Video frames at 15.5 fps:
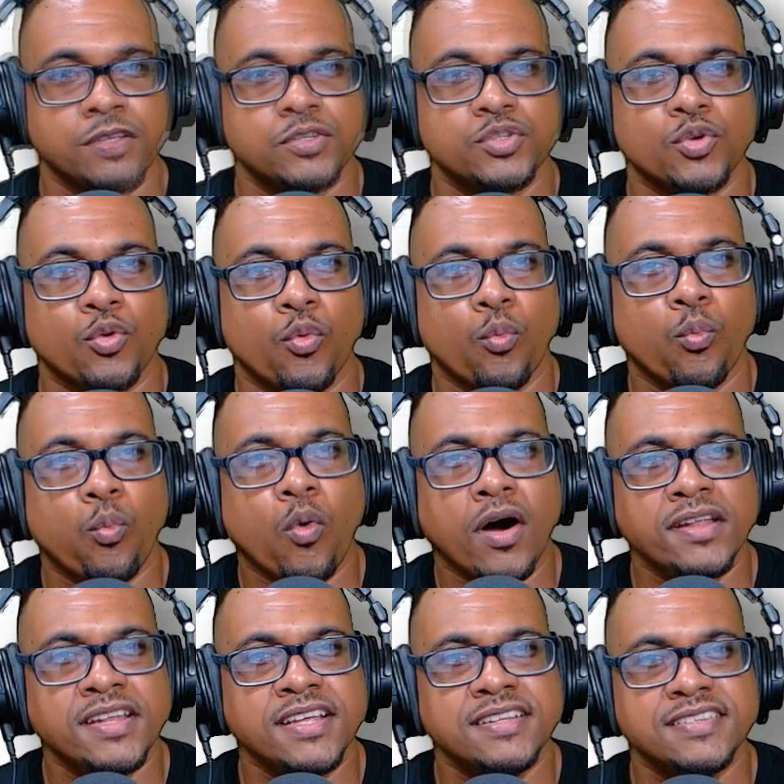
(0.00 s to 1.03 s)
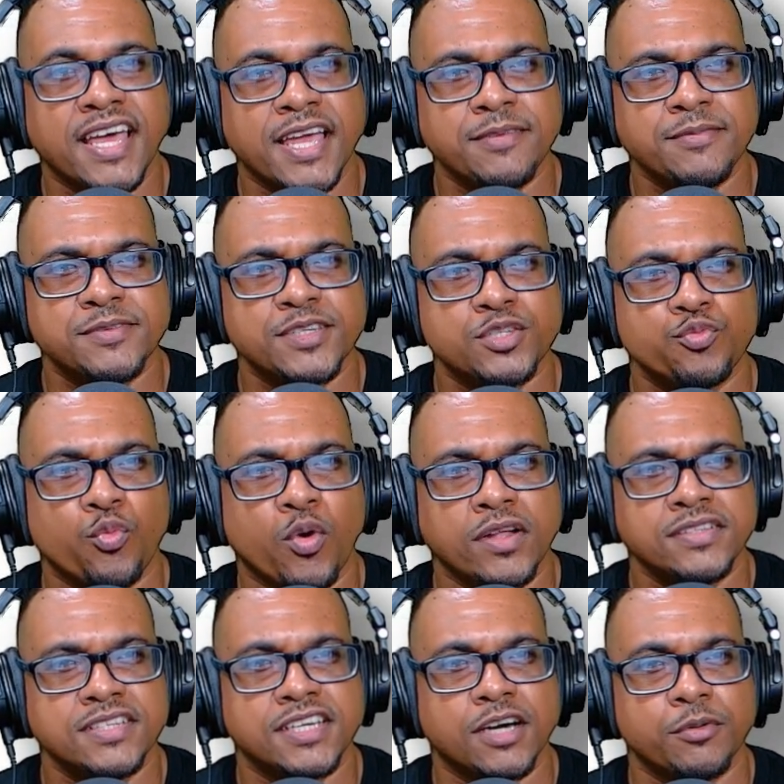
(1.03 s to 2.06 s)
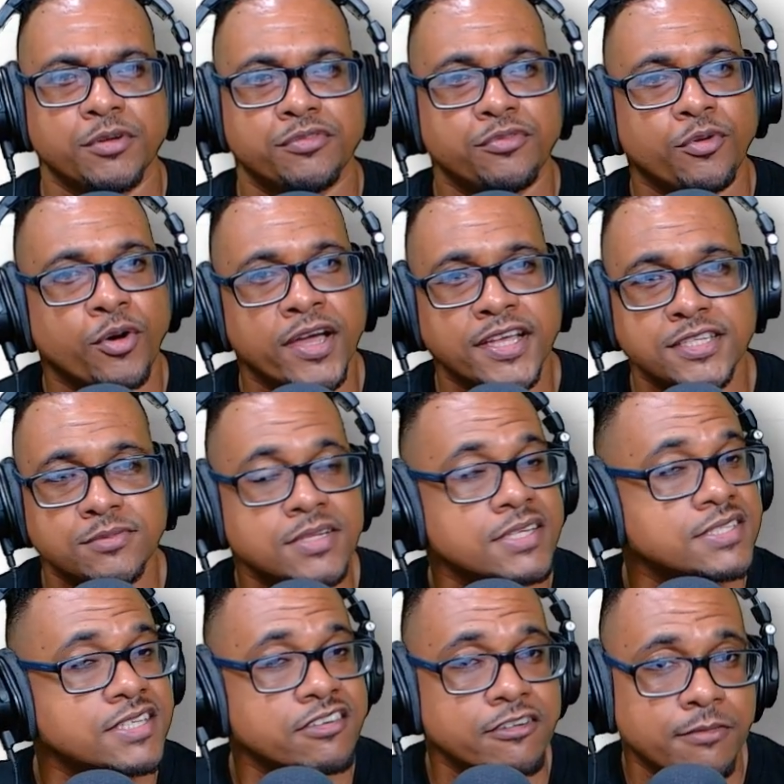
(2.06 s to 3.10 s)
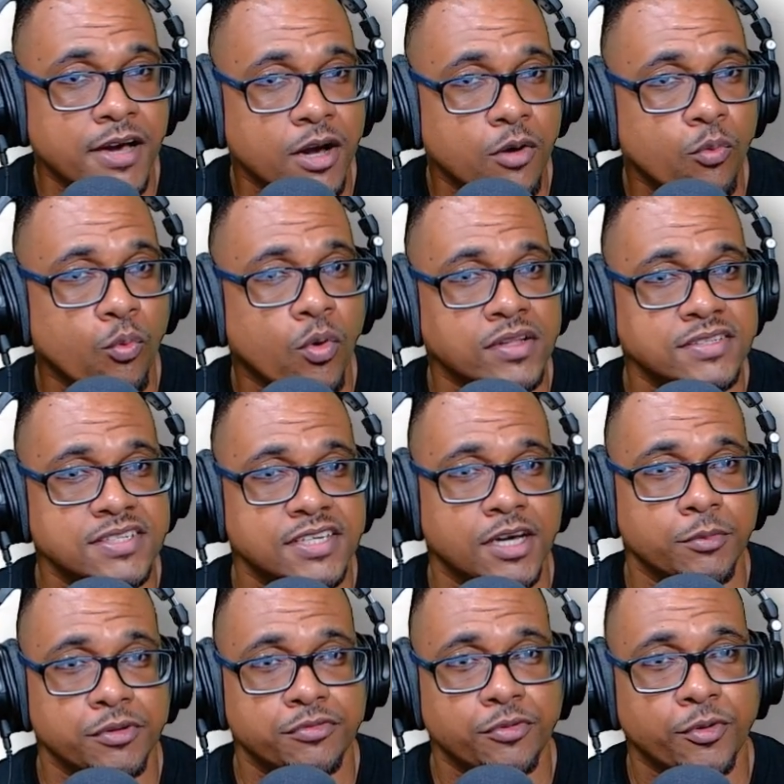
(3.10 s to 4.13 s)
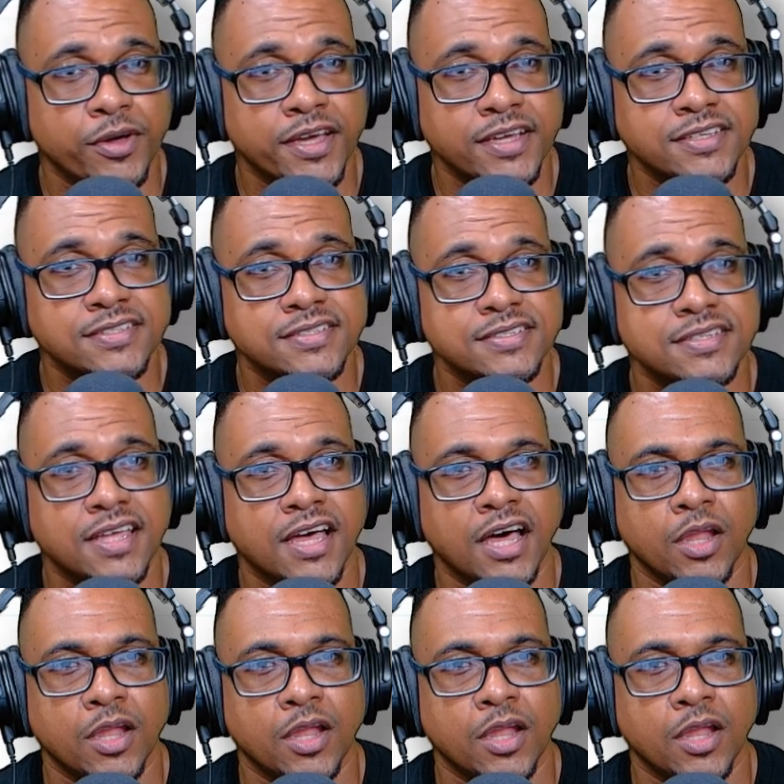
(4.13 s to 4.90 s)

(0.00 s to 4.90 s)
So 1 times this 1 take away 4x, so let's give you back 1 take away 4x,